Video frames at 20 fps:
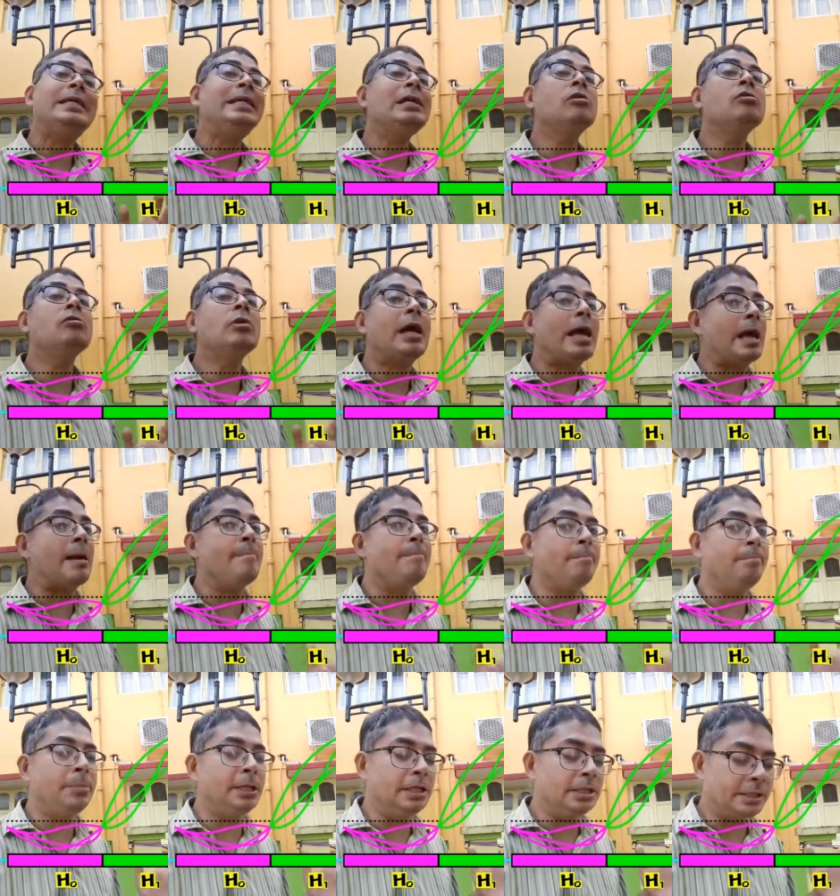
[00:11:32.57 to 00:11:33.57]

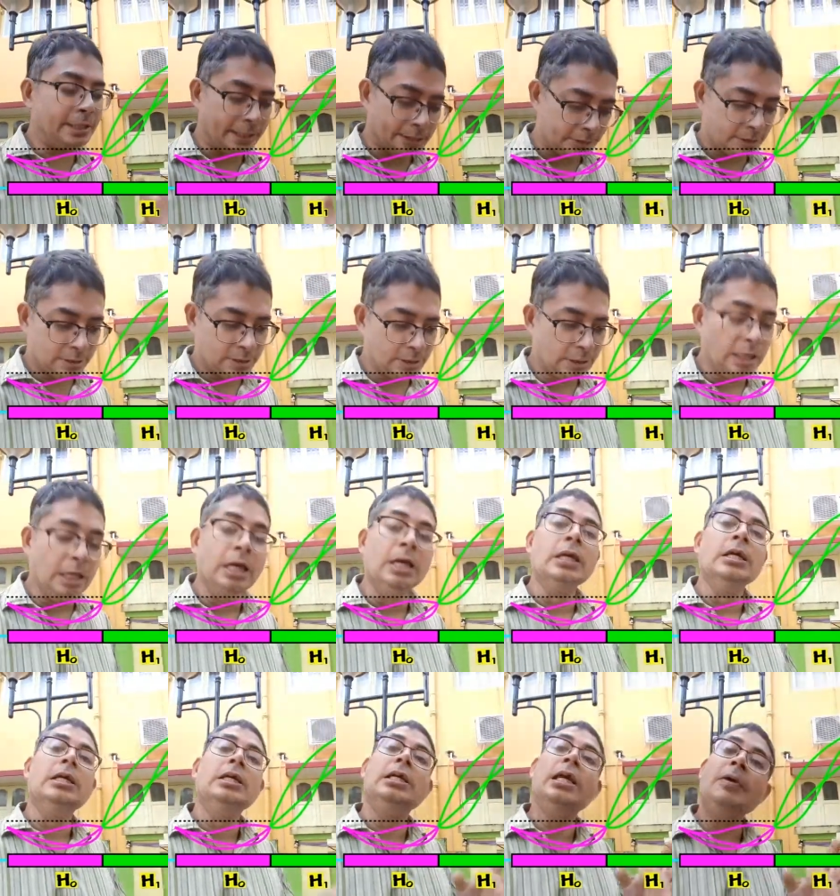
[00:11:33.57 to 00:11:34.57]
UMP test.
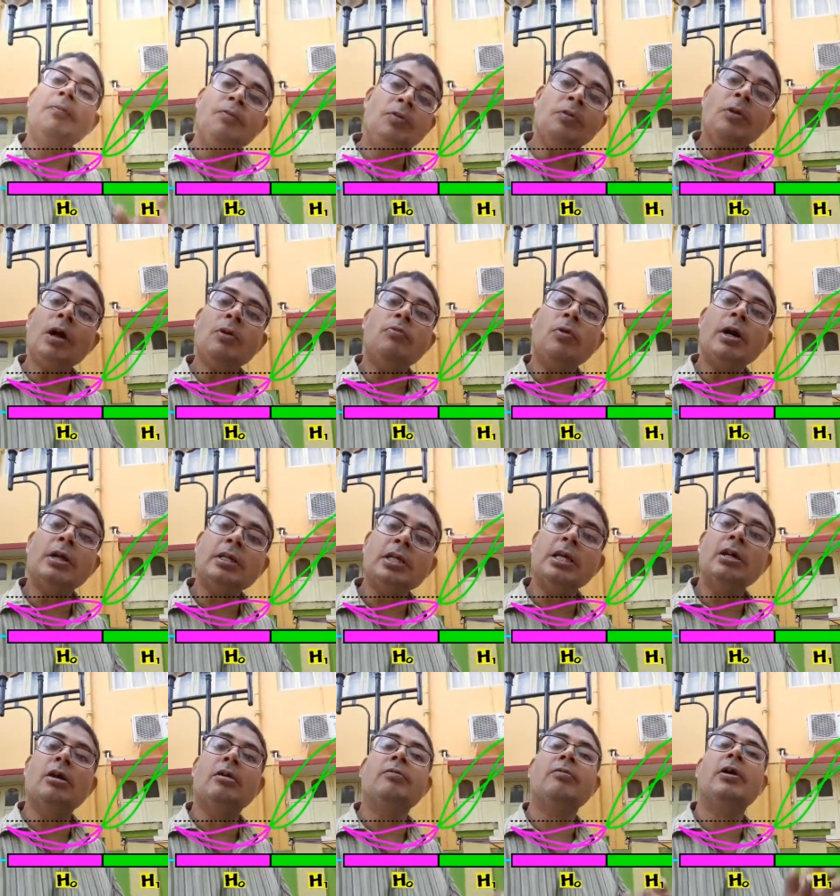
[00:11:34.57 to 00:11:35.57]
If you are
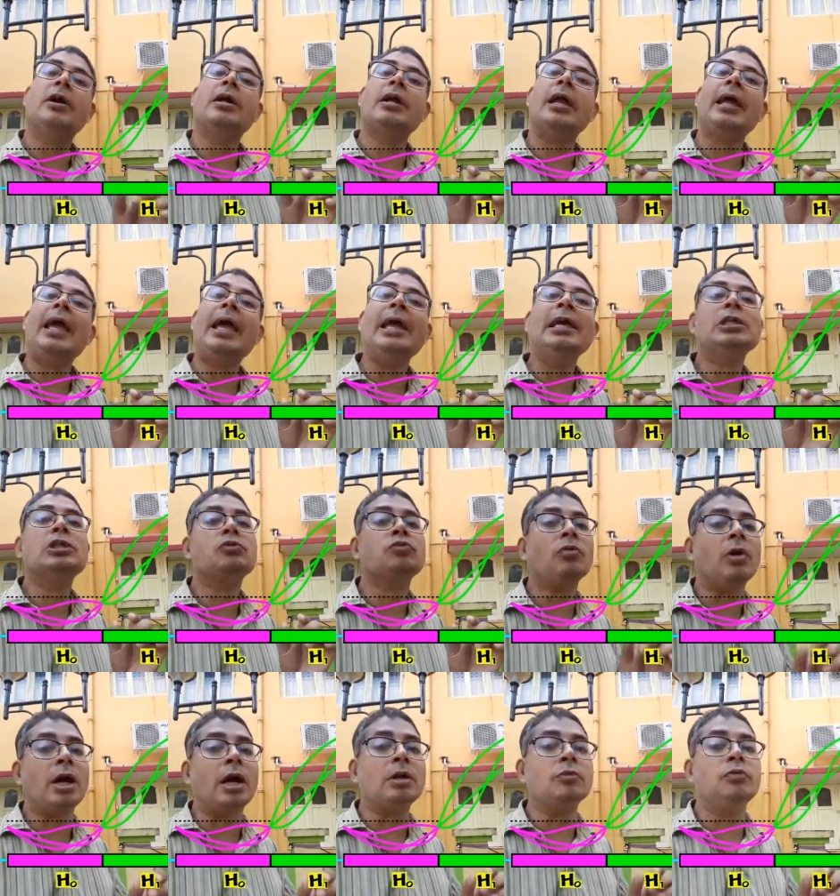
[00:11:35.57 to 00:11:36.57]
working over
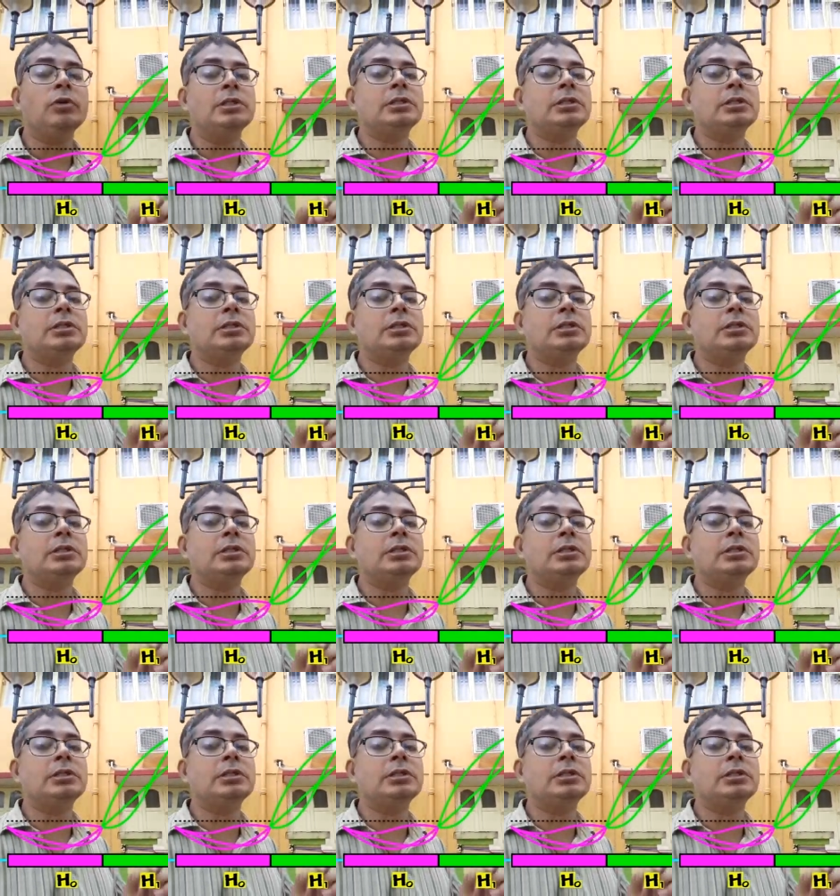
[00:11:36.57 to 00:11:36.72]
H1,